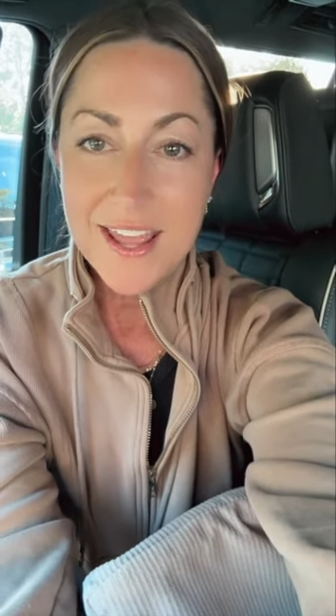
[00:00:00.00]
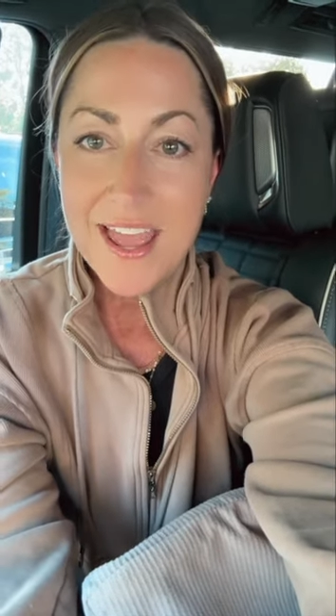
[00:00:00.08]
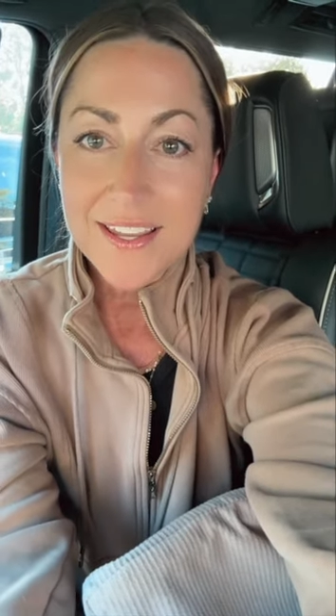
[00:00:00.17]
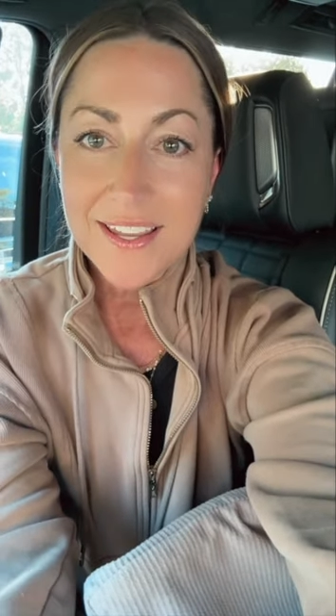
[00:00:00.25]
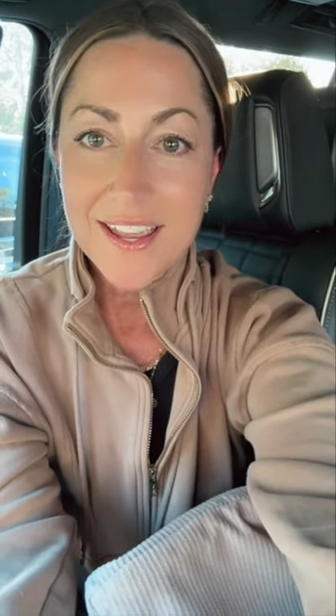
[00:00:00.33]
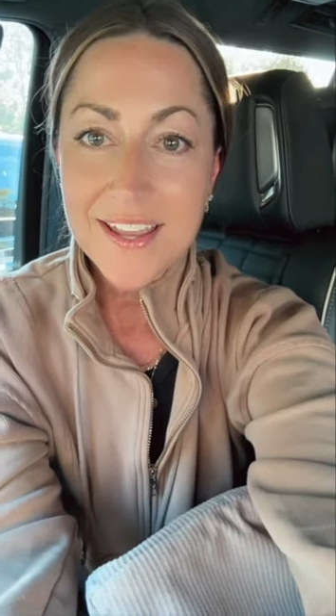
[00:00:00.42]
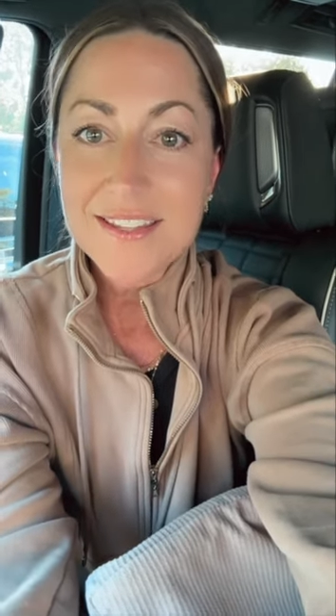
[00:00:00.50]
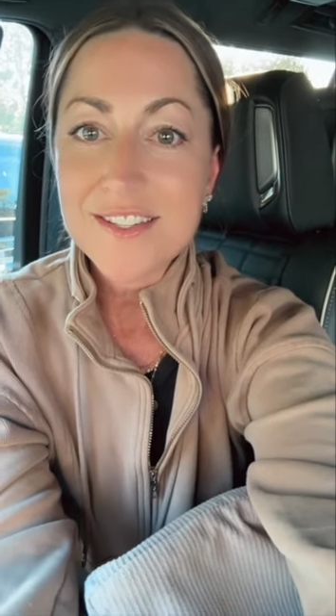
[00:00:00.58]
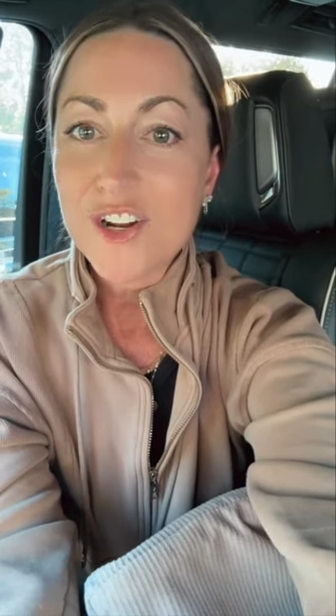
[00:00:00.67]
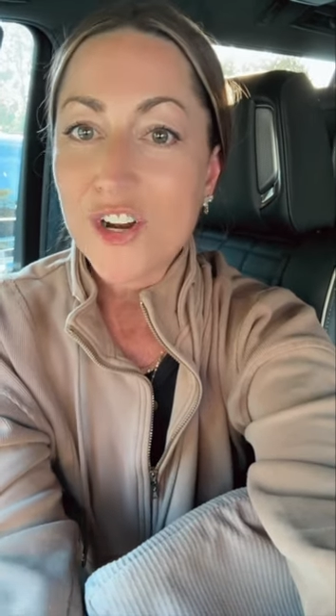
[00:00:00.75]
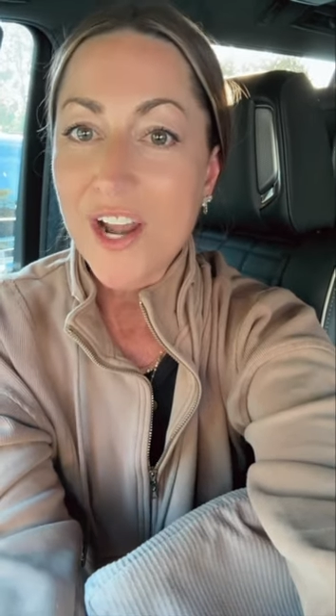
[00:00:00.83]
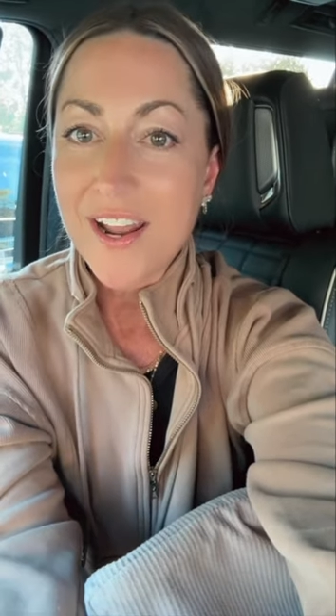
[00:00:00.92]
and kits
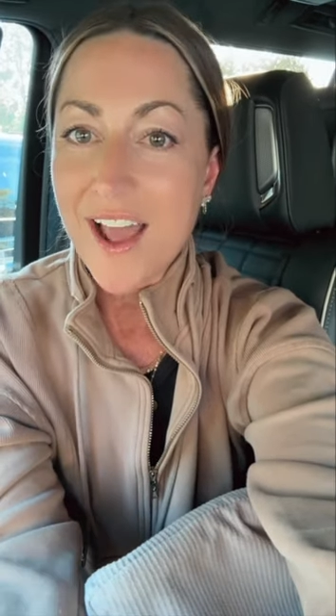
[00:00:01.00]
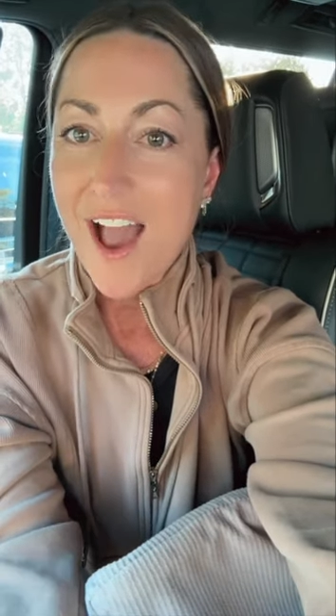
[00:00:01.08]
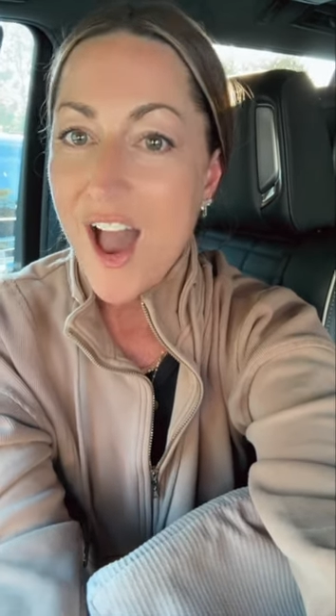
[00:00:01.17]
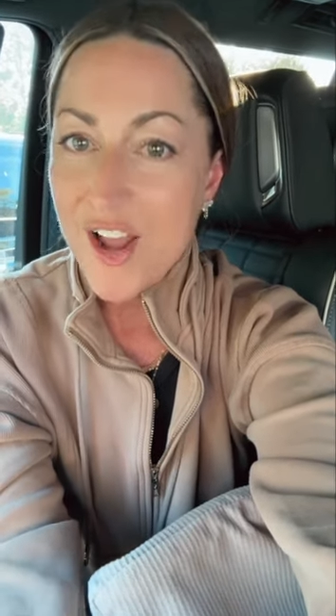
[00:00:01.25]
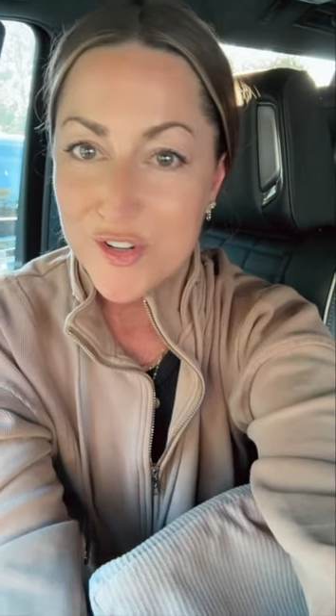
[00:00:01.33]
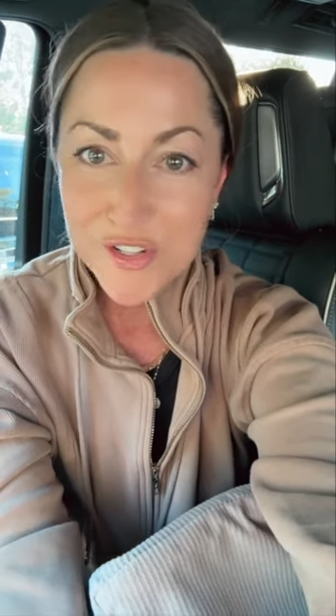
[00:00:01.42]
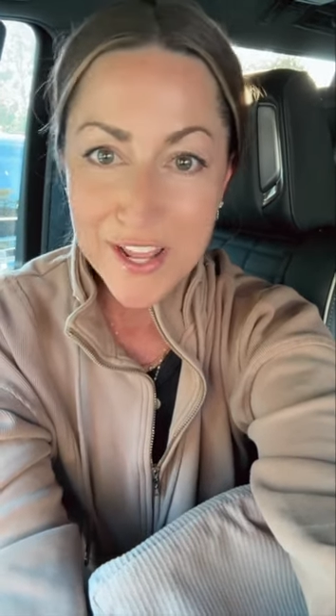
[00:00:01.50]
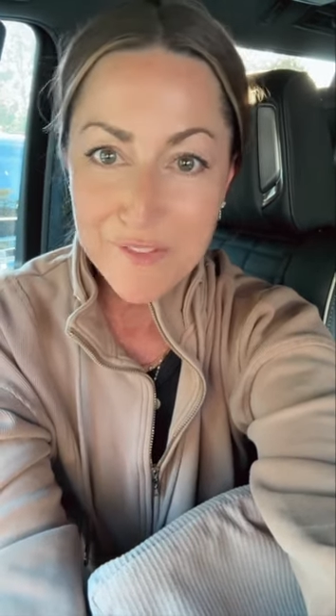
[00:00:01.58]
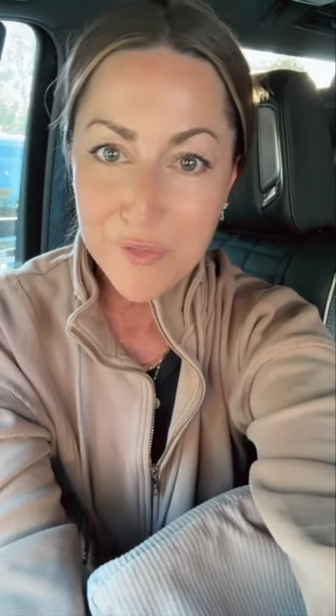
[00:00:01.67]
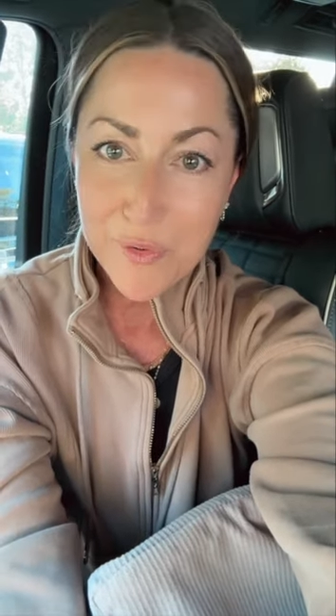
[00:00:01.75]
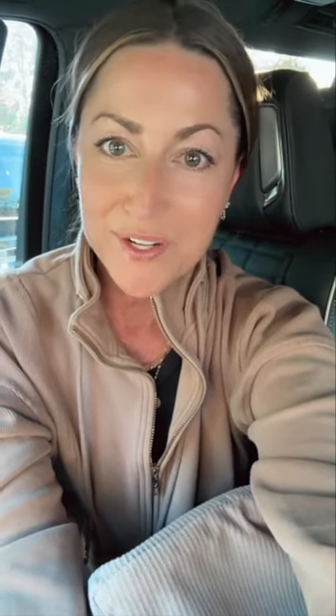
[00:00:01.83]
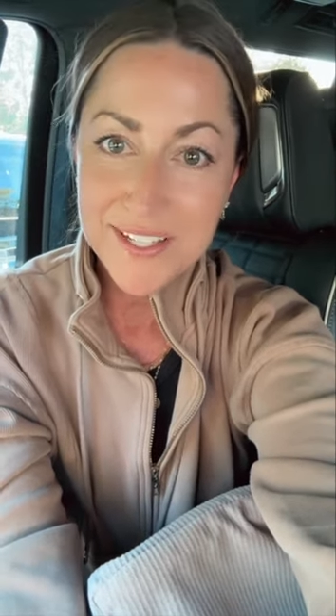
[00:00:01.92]
start at
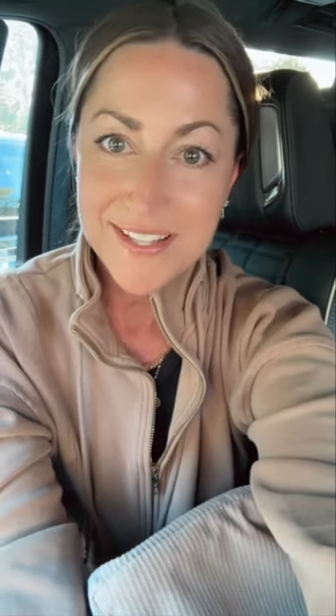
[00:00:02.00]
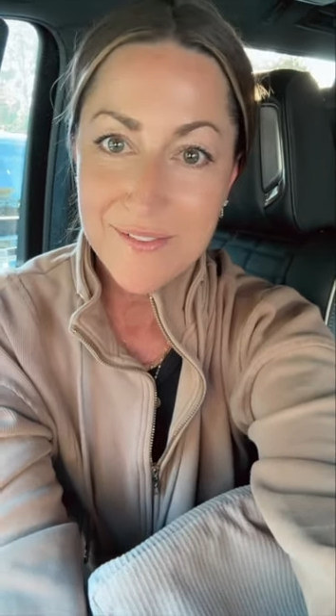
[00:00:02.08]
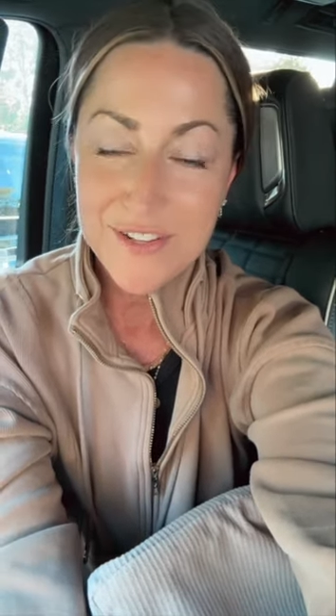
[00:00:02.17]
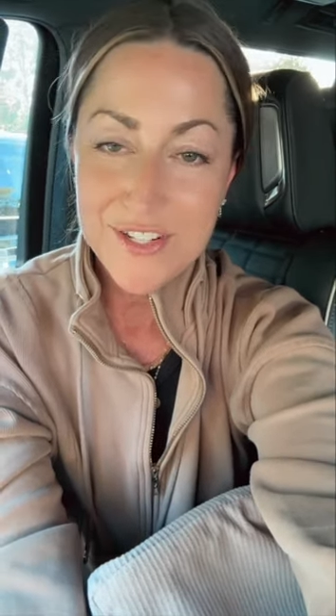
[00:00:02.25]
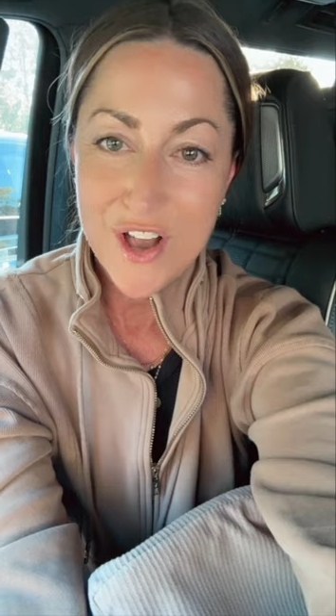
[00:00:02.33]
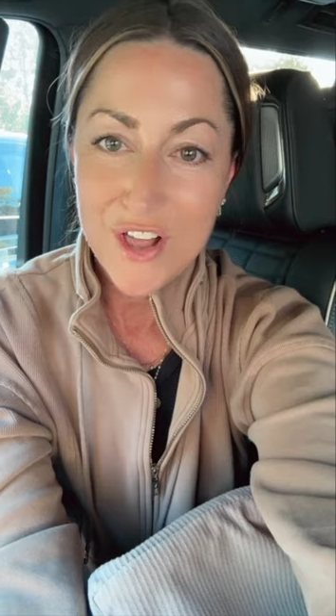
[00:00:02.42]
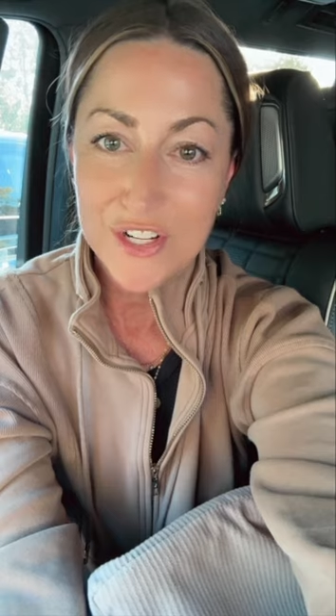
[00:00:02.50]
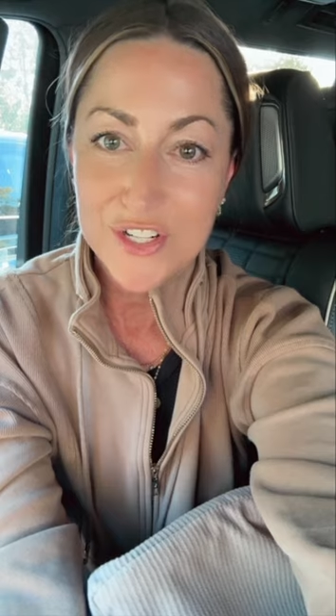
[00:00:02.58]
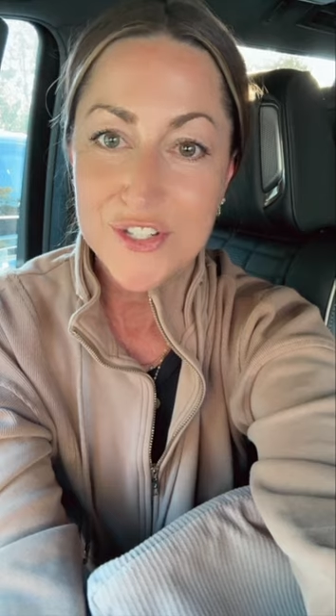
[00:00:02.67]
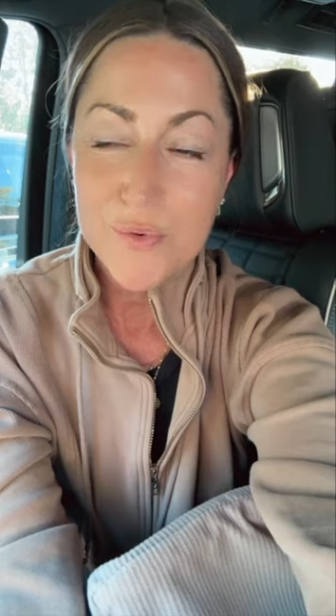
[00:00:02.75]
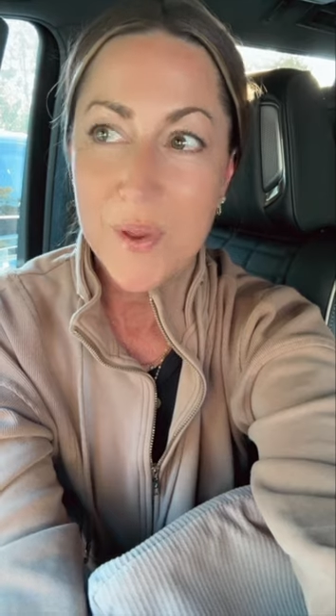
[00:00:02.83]
$147.